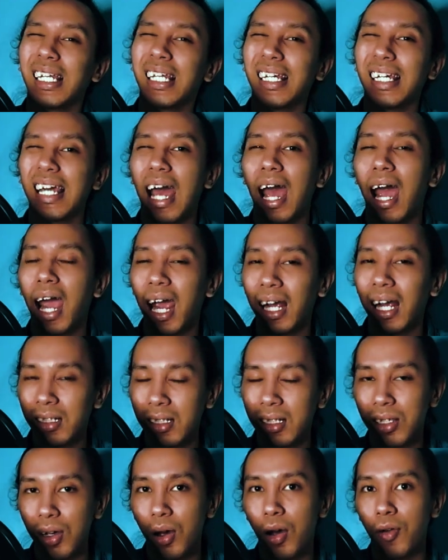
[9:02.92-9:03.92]
the
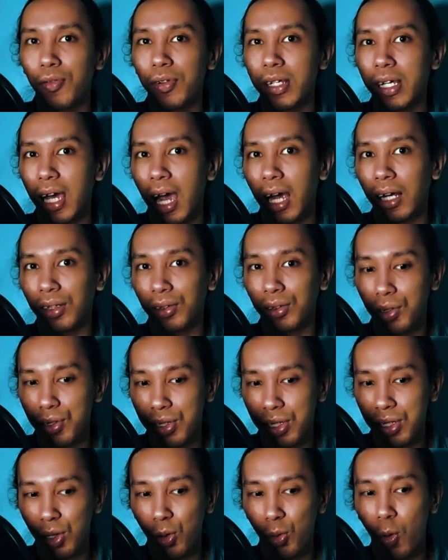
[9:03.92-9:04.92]
acts of the
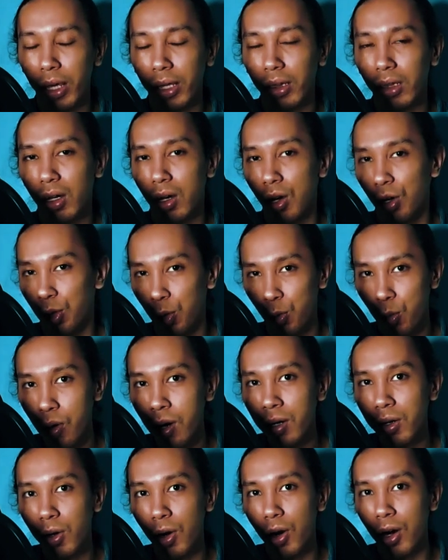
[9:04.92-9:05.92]
actors quite
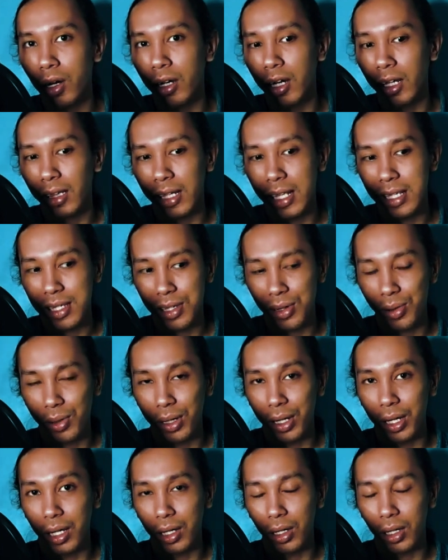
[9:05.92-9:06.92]
awkward or not
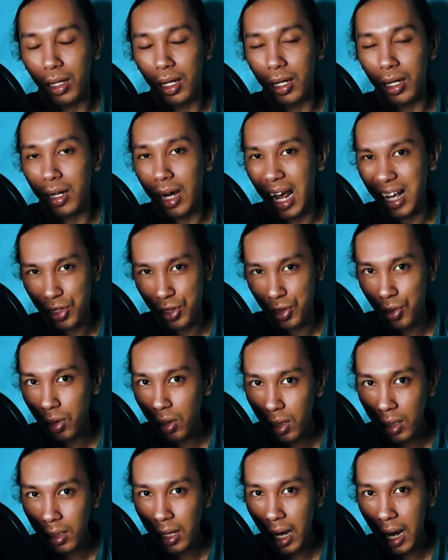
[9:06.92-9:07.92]
necessarily
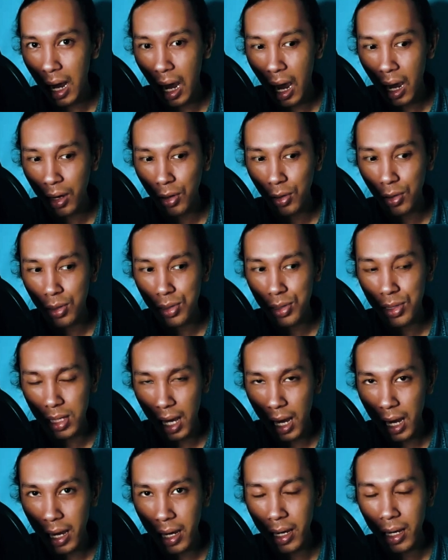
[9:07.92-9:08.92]
natural, I could
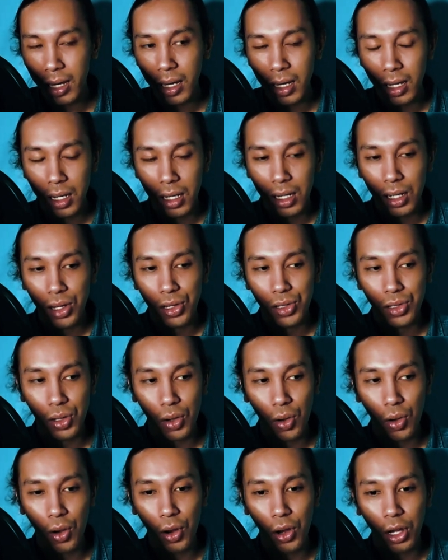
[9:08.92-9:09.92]
say.
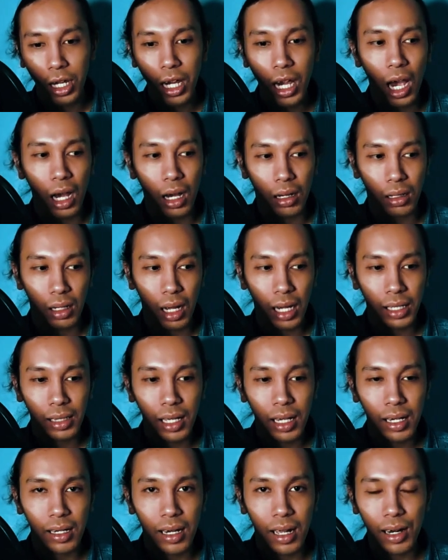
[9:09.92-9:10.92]
So yeah, I
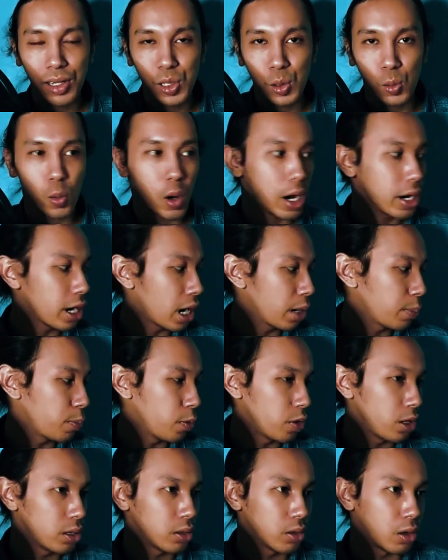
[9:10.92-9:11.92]
think that is why I
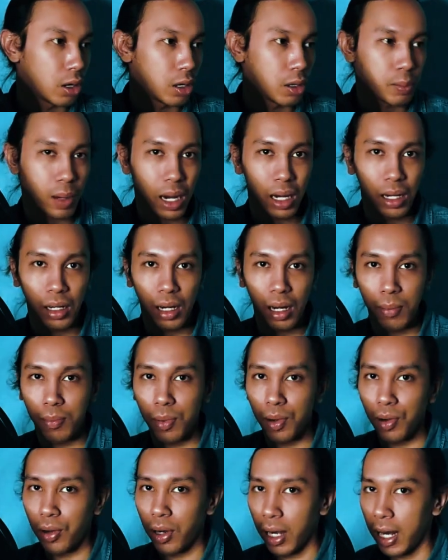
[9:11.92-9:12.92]
put it on my
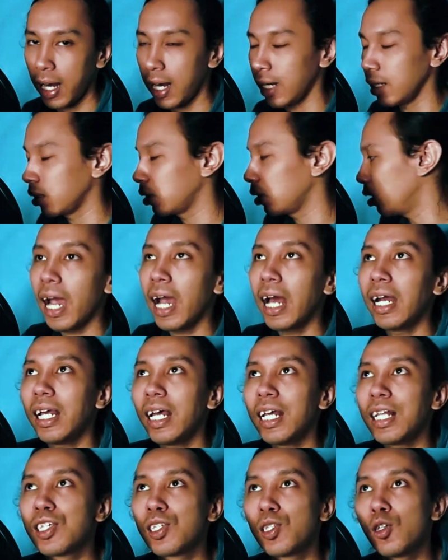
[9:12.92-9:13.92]
number 8. And
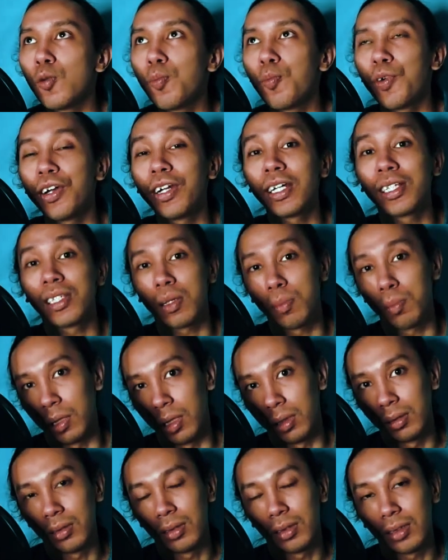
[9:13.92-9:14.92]
it's too
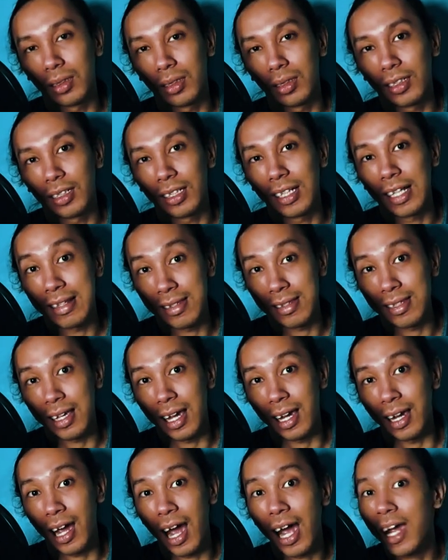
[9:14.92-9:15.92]
predictable. Let's
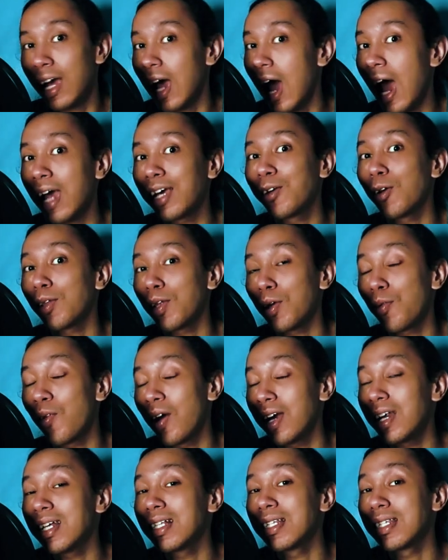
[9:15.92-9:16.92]
say I could
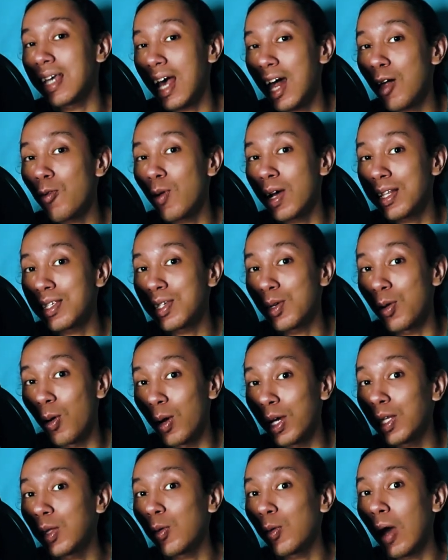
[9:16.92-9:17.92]
already tell what's
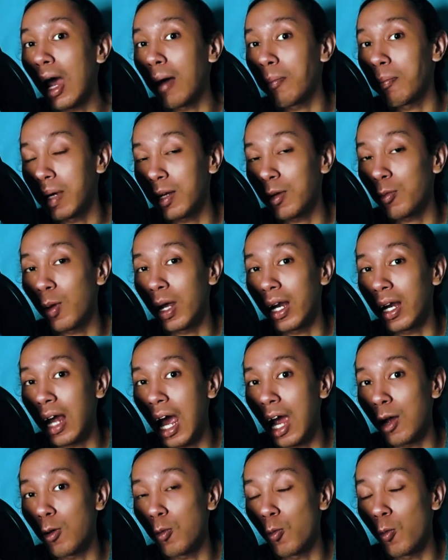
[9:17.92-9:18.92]
going to happen when
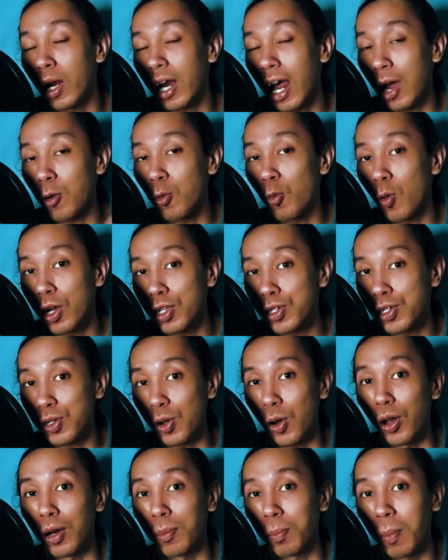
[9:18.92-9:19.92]
I watch
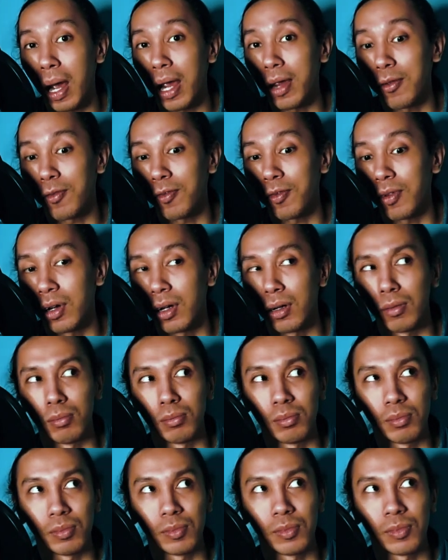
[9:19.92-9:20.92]
on my
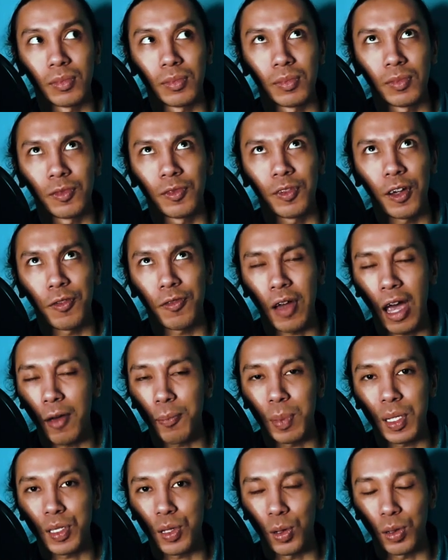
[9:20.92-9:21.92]
5th
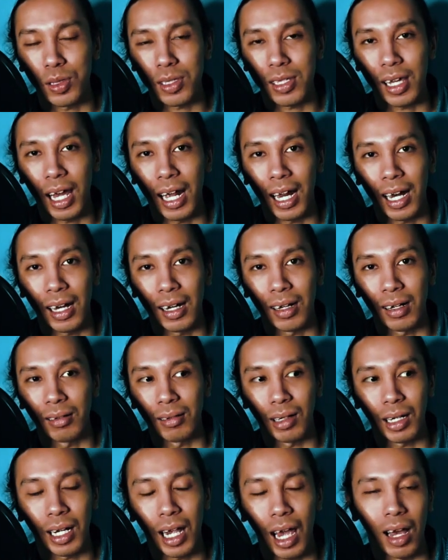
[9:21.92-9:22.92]
episodes. And
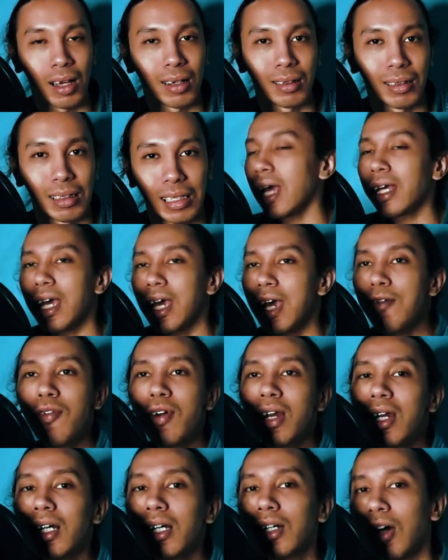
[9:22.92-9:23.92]
yeah, like
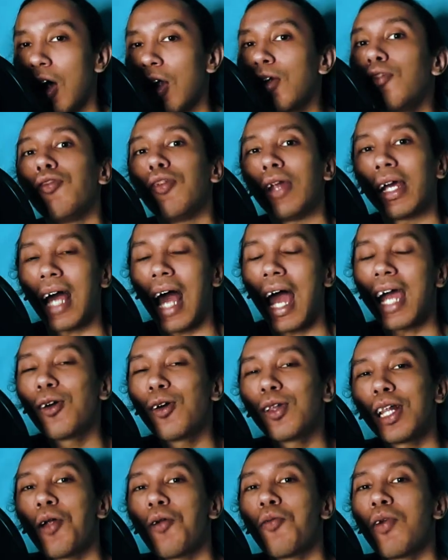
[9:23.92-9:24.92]
even the conflict, I
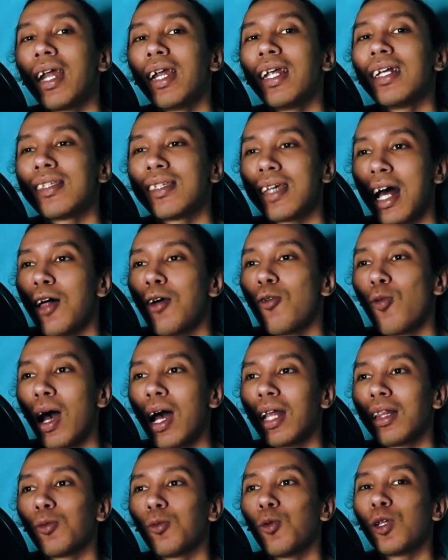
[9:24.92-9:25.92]
could already tell
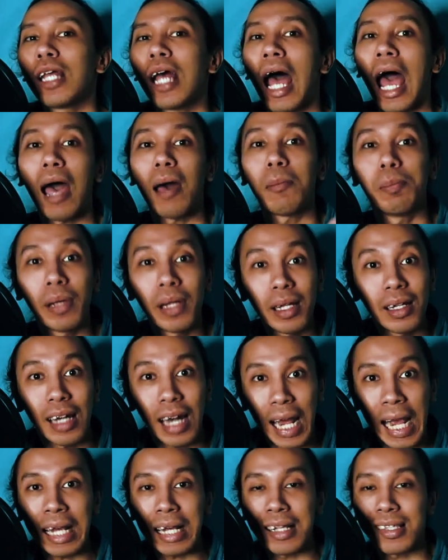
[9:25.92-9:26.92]
what would happen
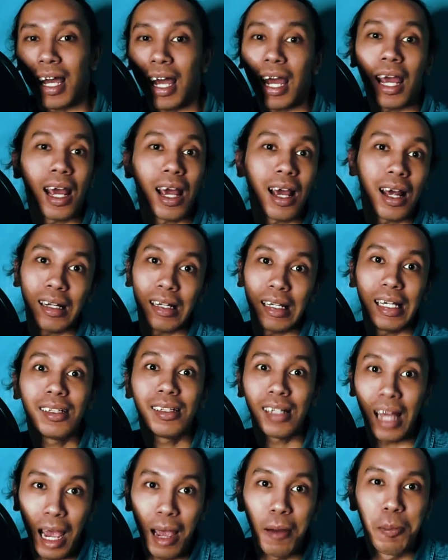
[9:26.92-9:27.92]
next, and
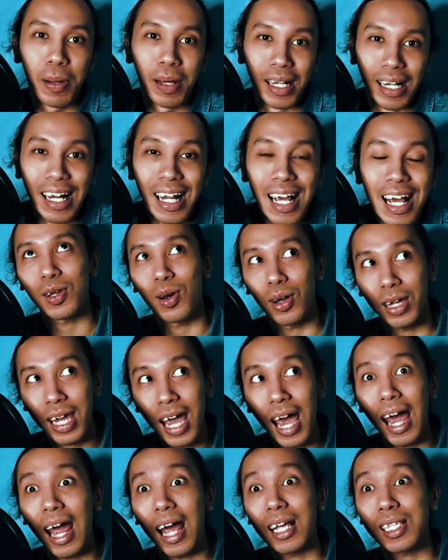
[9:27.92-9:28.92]
it happened. So
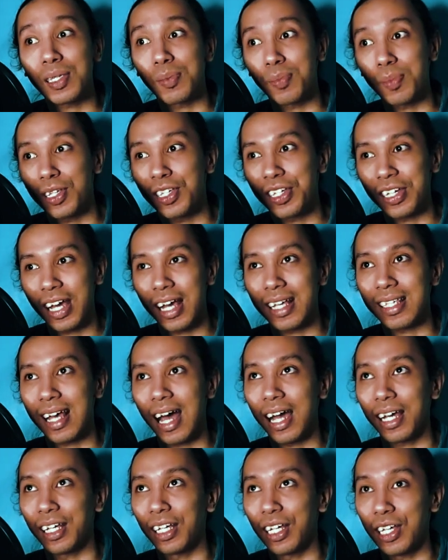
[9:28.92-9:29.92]
yeah, as much as
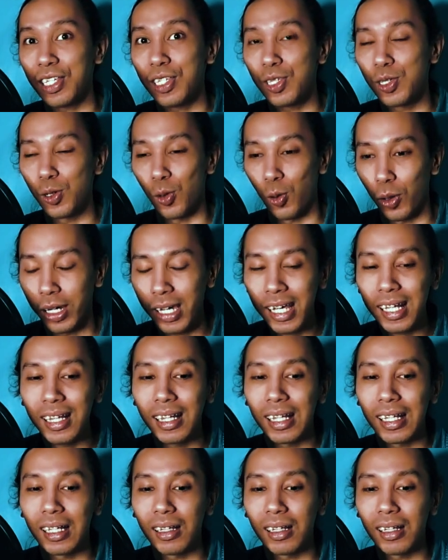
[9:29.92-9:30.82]
I enjoy it,